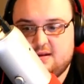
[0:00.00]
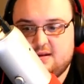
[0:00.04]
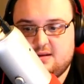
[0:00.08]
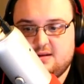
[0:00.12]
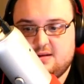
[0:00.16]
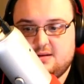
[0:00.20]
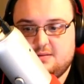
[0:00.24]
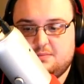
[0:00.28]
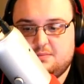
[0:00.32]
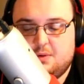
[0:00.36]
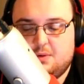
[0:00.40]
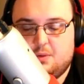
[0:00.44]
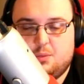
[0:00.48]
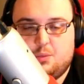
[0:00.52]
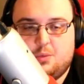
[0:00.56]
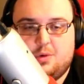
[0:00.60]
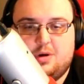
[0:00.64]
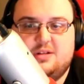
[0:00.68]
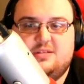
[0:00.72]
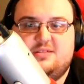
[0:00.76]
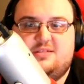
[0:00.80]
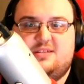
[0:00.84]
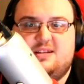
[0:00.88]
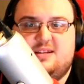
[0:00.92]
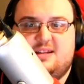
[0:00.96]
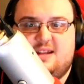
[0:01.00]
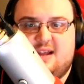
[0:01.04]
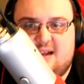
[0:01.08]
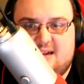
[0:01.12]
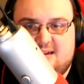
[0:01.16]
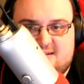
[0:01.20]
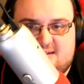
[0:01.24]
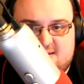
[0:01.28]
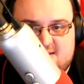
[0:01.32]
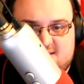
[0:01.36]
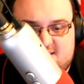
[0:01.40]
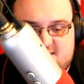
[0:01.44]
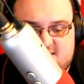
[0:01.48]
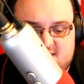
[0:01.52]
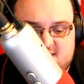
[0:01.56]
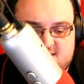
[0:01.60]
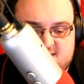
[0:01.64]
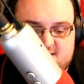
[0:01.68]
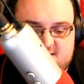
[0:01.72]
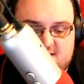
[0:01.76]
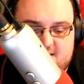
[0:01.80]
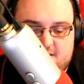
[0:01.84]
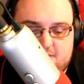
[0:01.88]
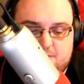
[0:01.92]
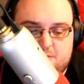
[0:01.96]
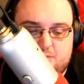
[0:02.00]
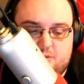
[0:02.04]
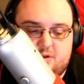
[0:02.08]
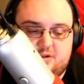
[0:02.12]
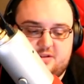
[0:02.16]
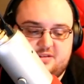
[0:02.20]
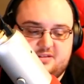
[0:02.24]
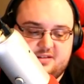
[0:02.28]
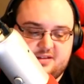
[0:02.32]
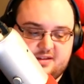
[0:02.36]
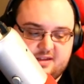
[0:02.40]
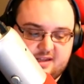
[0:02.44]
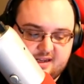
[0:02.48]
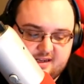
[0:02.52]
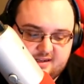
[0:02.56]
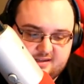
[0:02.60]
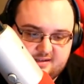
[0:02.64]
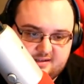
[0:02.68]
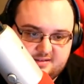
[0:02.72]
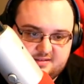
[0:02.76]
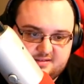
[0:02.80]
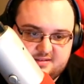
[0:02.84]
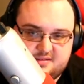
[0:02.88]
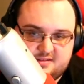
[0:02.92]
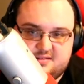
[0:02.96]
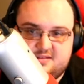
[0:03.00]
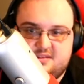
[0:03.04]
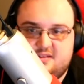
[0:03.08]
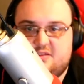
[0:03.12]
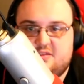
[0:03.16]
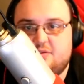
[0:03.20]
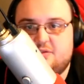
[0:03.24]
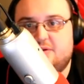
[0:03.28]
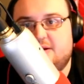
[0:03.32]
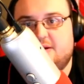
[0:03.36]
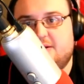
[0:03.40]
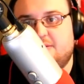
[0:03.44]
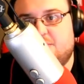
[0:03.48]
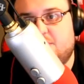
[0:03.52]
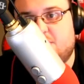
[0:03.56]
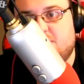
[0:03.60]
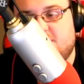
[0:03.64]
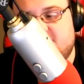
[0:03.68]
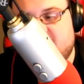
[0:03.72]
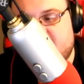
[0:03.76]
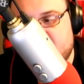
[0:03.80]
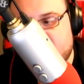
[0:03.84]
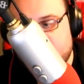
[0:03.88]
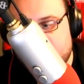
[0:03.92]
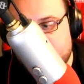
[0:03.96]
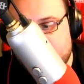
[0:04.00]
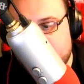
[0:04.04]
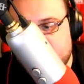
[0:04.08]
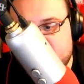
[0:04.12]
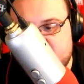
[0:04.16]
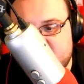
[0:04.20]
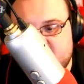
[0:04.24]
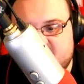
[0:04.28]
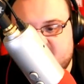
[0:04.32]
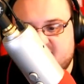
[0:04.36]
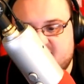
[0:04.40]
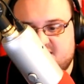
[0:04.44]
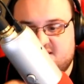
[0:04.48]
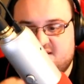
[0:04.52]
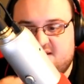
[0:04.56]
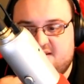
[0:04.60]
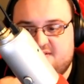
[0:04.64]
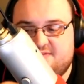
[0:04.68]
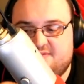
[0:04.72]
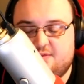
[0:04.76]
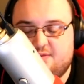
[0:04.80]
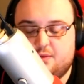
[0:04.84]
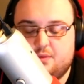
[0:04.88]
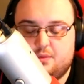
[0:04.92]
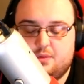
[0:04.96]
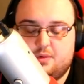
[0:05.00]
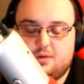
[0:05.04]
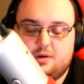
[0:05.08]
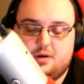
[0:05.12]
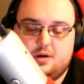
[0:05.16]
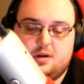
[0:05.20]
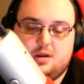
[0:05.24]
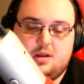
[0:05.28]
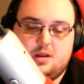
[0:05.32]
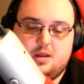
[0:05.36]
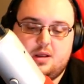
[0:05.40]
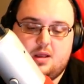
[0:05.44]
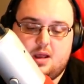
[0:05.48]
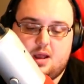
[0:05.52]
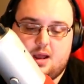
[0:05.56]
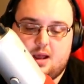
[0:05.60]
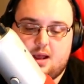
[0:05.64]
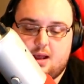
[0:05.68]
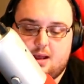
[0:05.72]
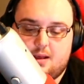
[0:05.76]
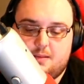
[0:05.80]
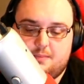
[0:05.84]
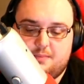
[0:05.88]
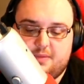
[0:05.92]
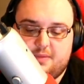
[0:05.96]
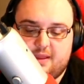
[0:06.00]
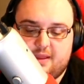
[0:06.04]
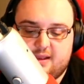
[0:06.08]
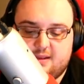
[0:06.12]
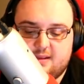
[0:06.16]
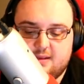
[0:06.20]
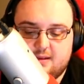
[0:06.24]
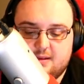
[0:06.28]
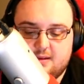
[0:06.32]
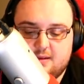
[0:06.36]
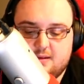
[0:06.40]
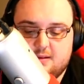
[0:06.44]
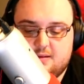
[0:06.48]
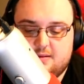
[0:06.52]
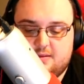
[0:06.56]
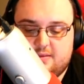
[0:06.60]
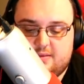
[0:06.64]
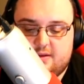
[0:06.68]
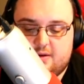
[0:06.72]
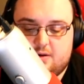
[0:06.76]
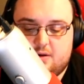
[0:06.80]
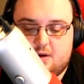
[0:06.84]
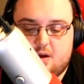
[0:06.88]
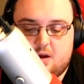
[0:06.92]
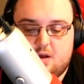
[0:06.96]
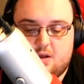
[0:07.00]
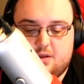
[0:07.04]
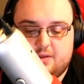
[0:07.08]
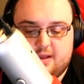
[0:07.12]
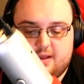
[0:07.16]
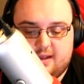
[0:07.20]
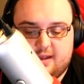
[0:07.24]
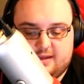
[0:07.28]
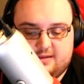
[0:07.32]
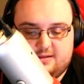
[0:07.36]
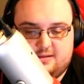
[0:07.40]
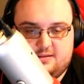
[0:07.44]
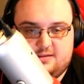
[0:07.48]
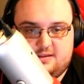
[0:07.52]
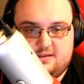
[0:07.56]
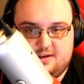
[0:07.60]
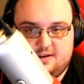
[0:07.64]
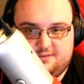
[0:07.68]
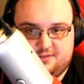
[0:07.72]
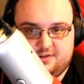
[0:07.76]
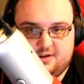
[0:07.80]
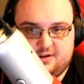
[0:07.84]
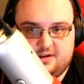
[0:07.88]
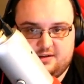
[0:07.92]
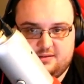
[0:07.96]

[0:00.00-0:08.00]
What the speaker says: but one's in 1960, one's in 1963, one's in 1964. Like, they're all, like, different